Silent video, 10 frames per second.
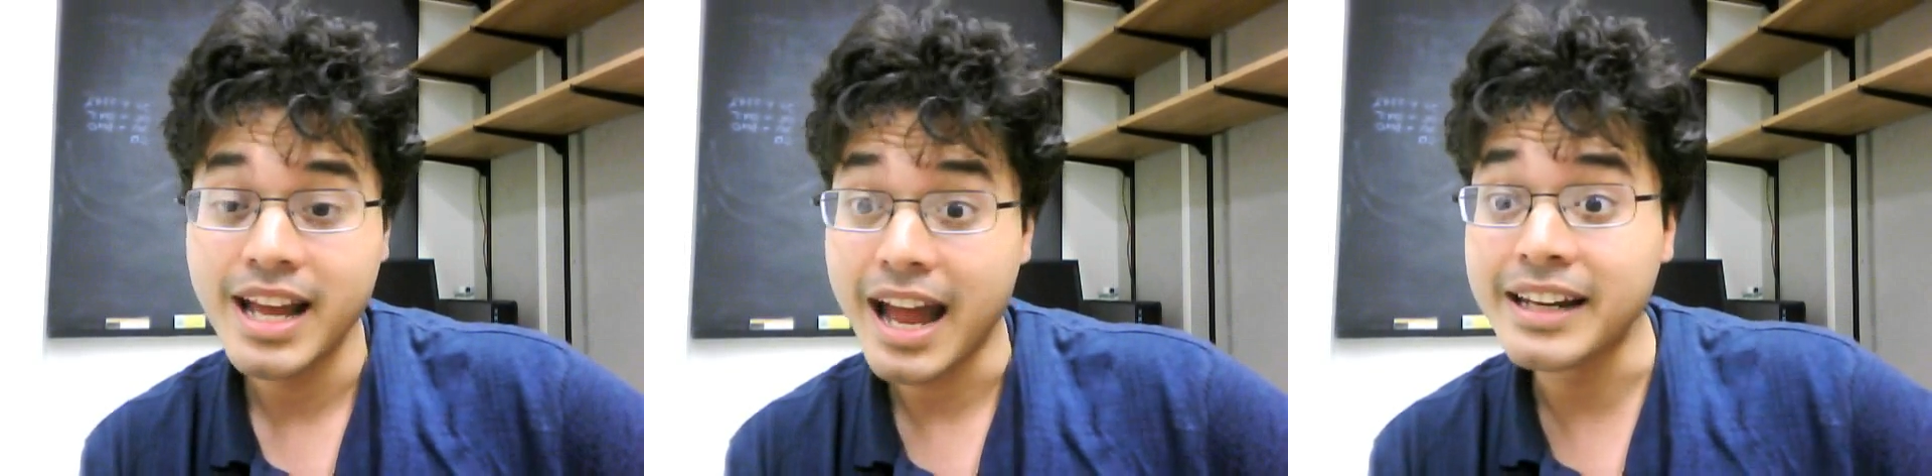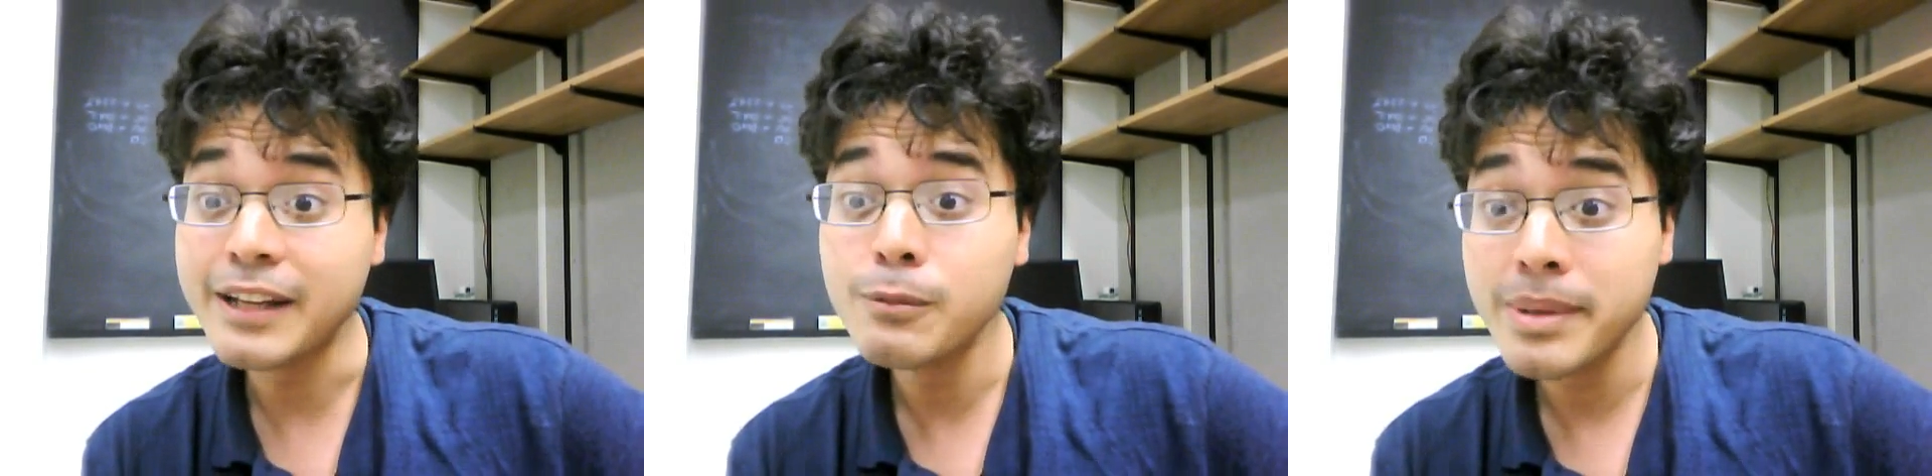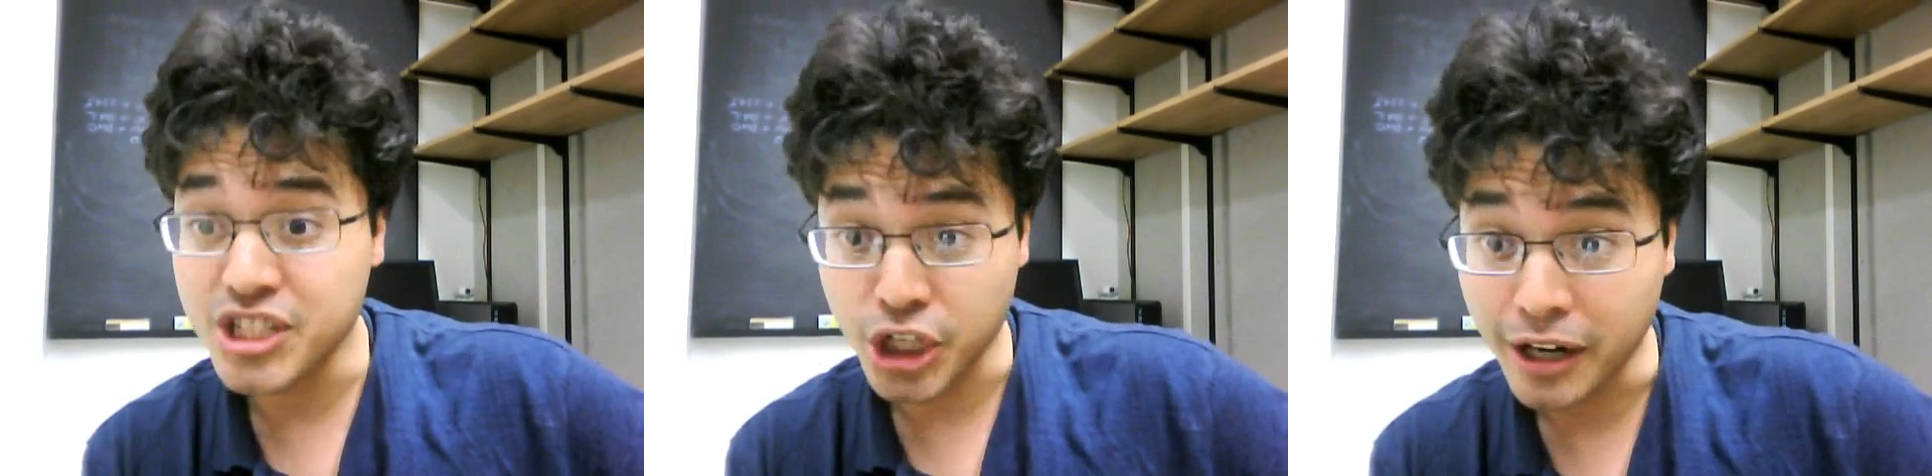and he will
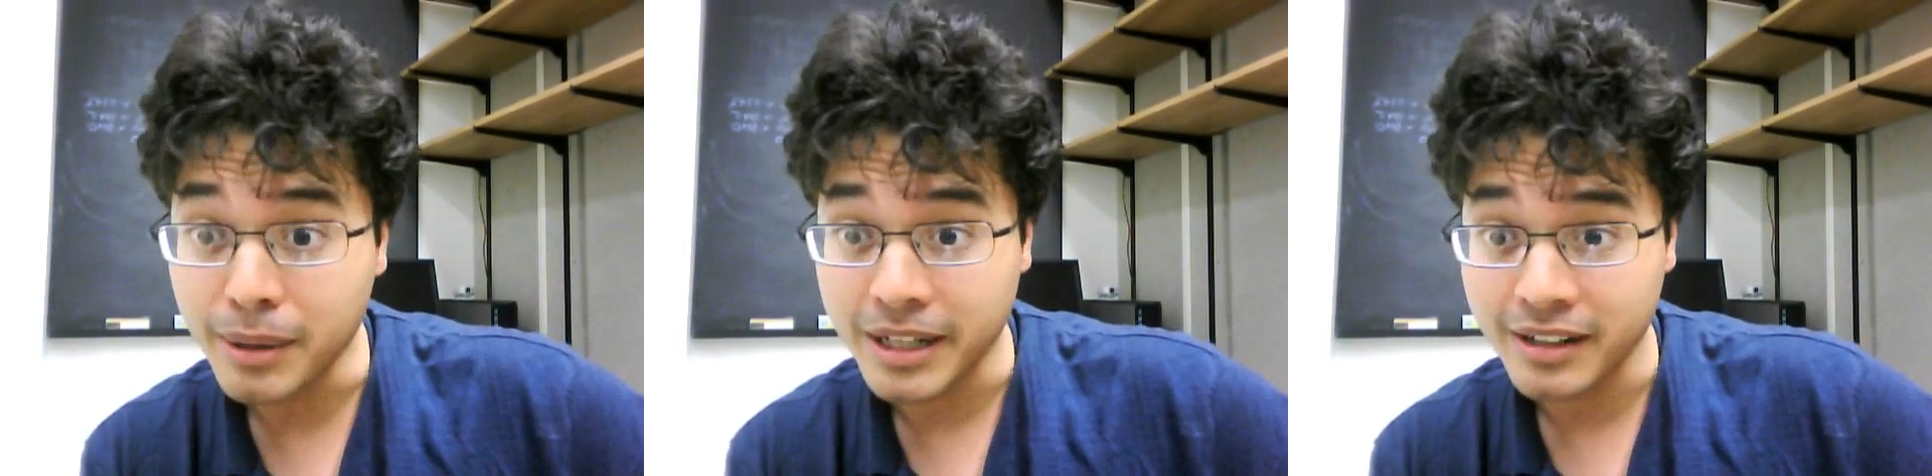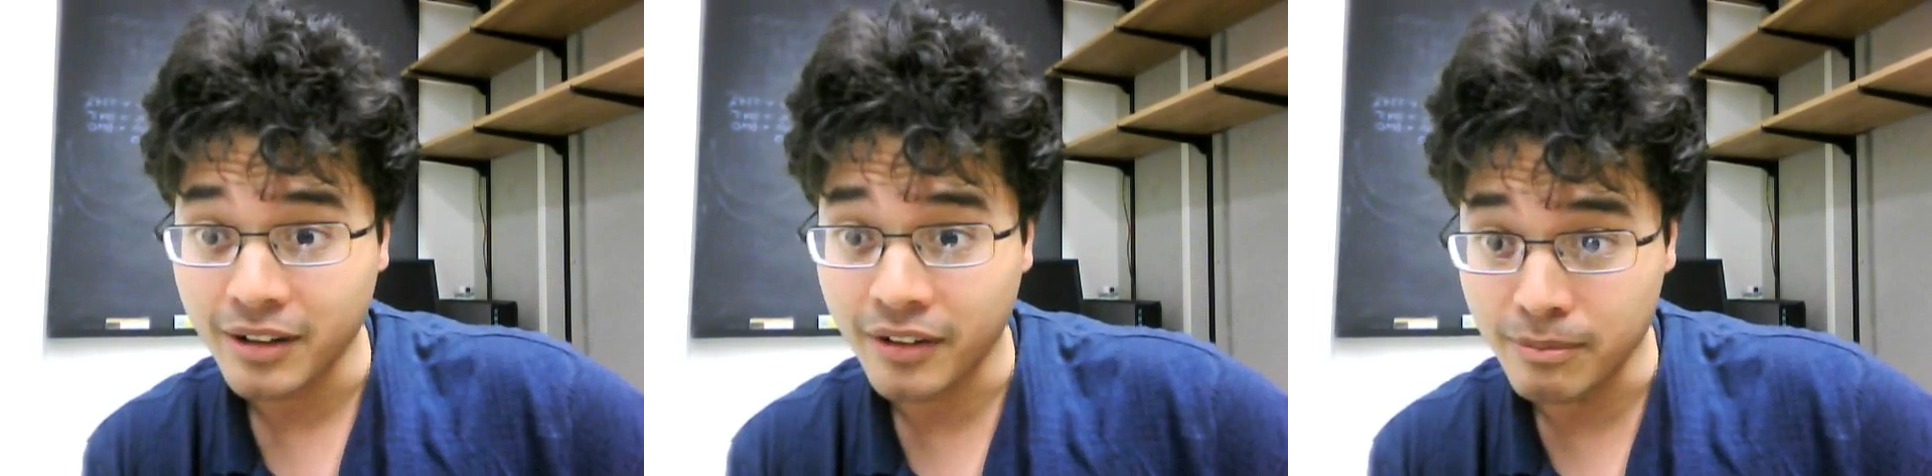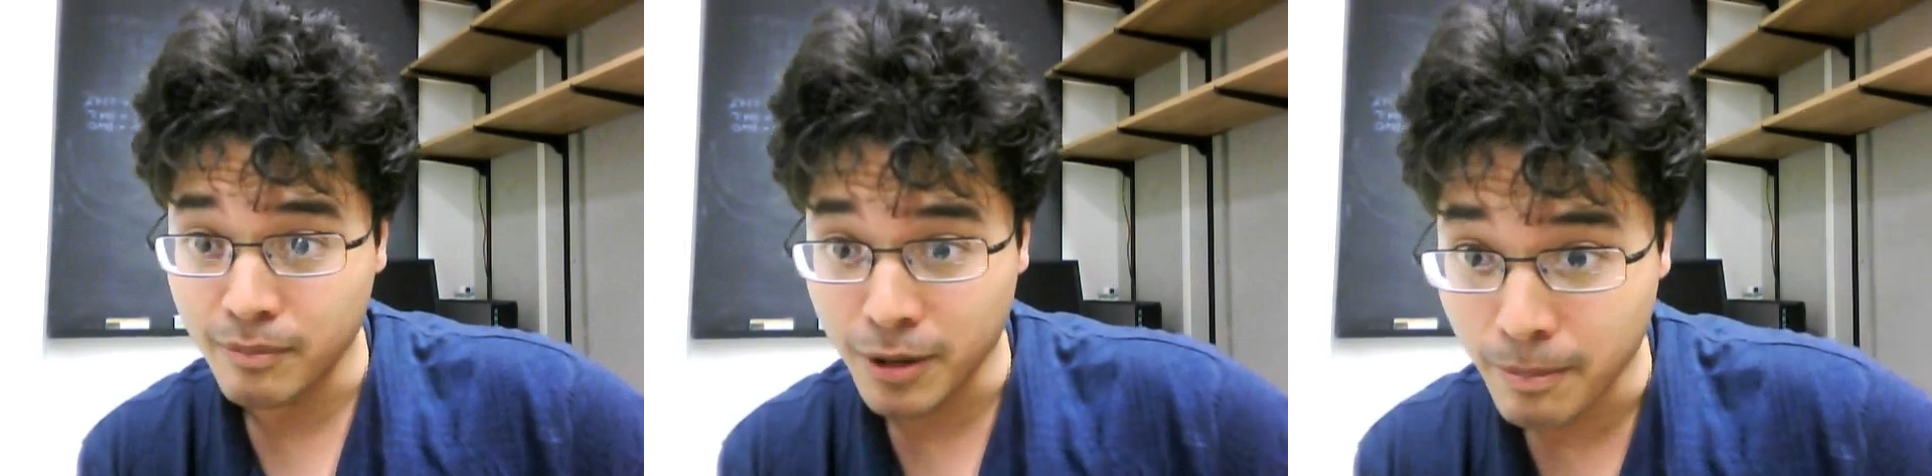be chairman
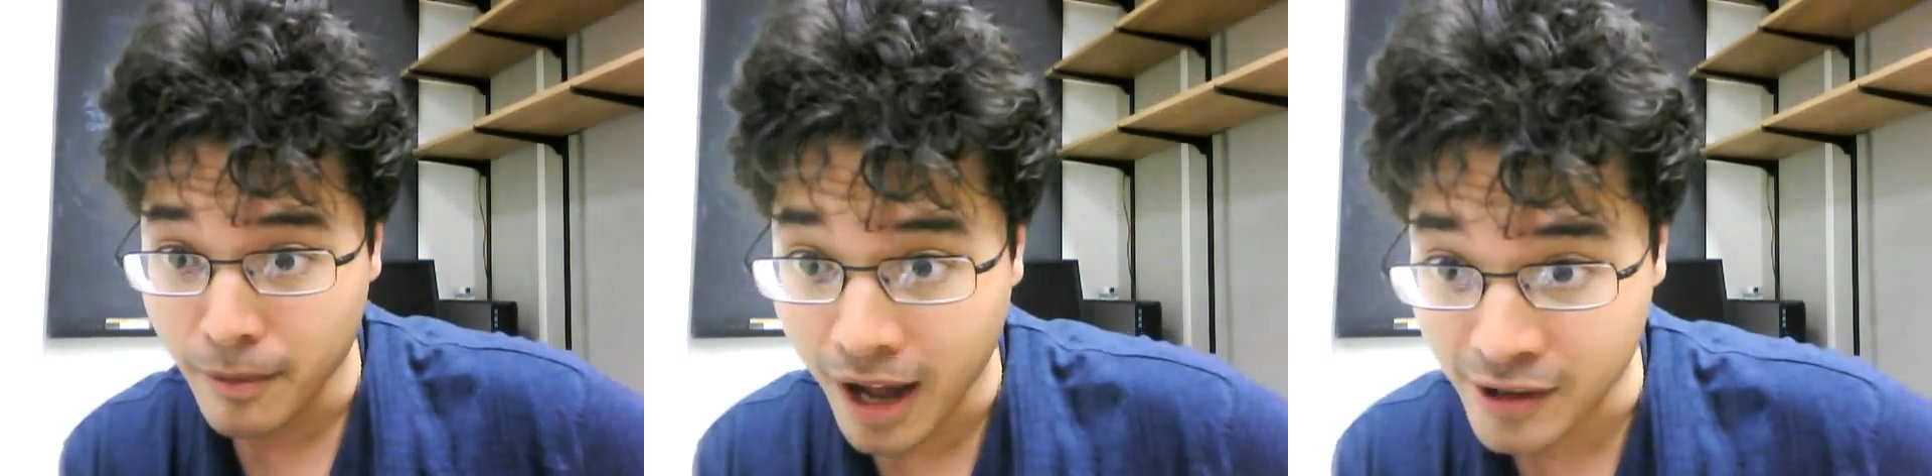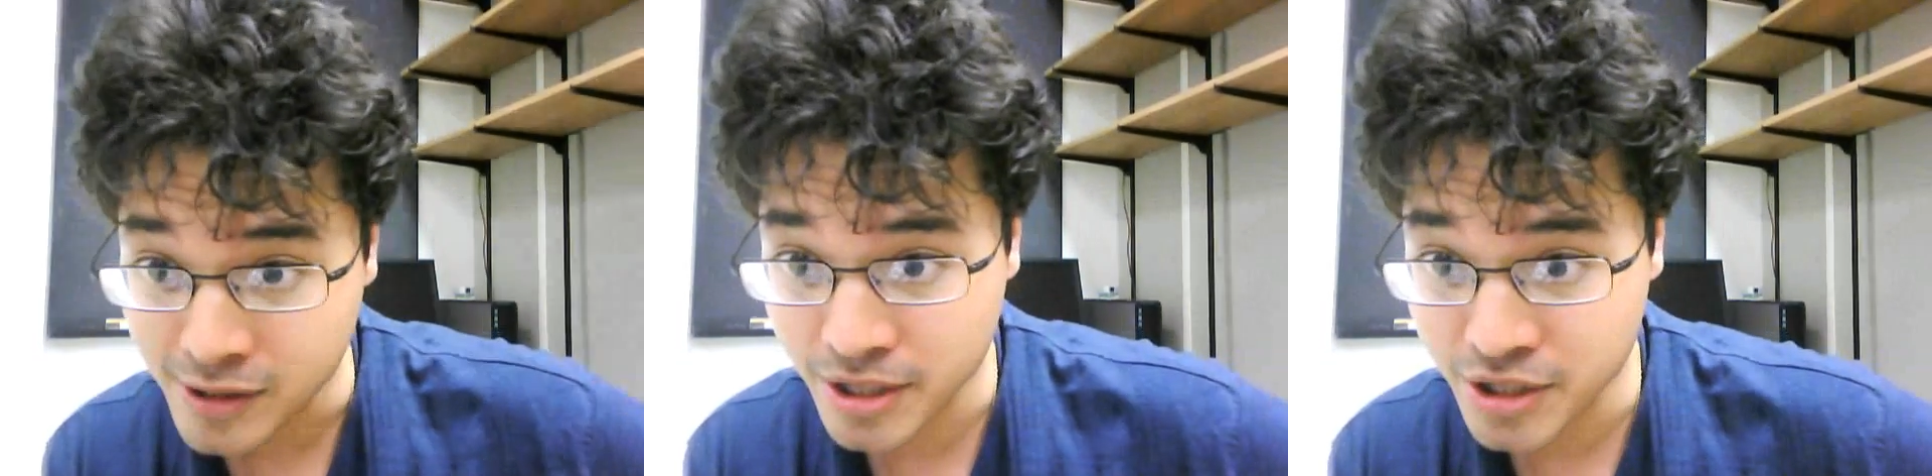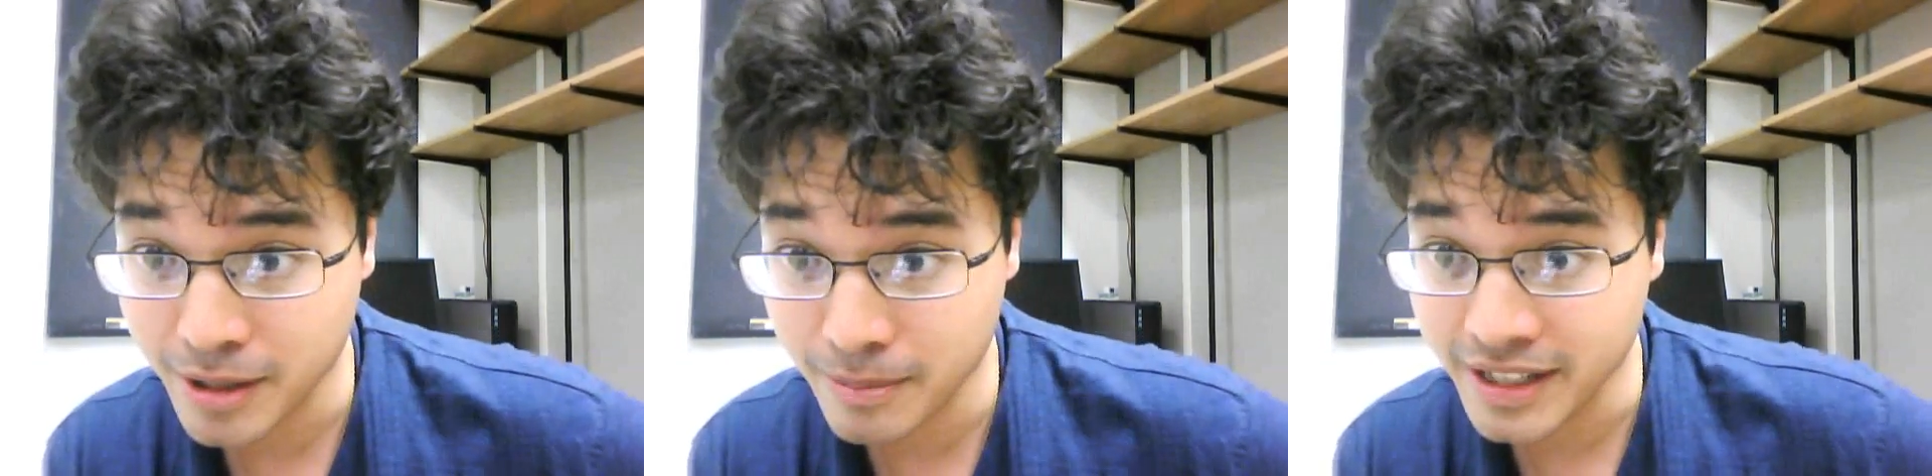of the House
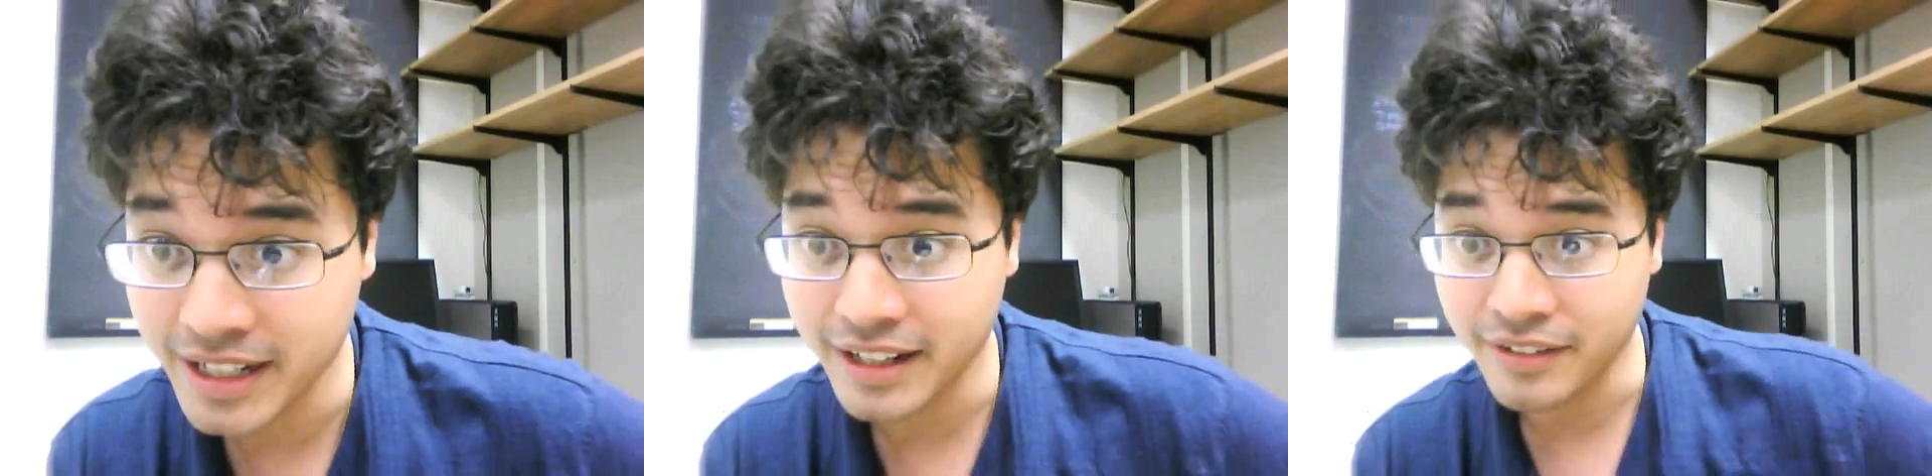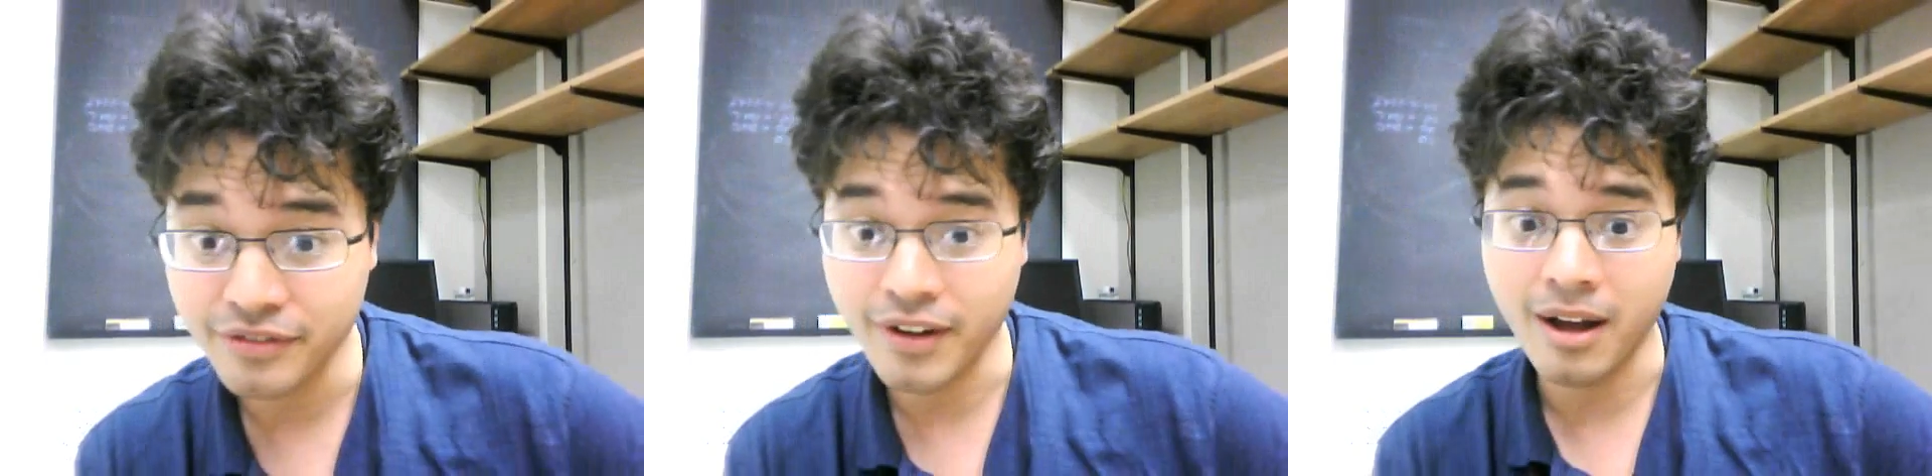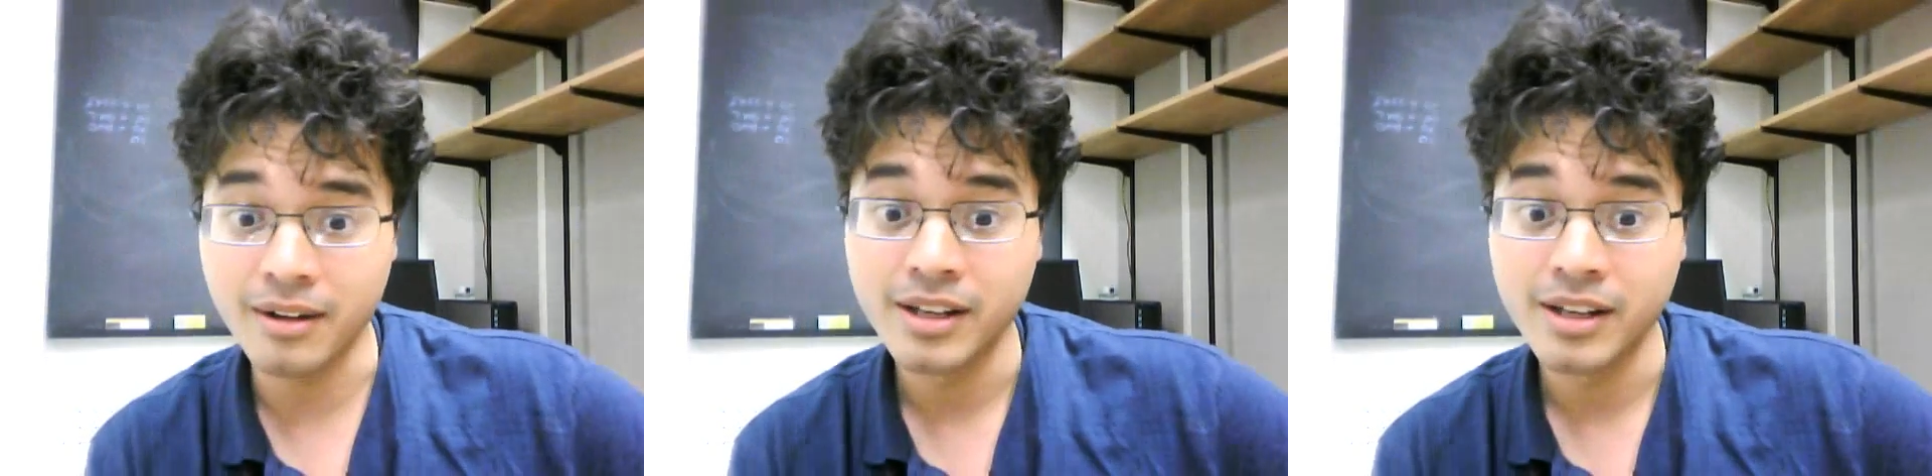Budget Committee if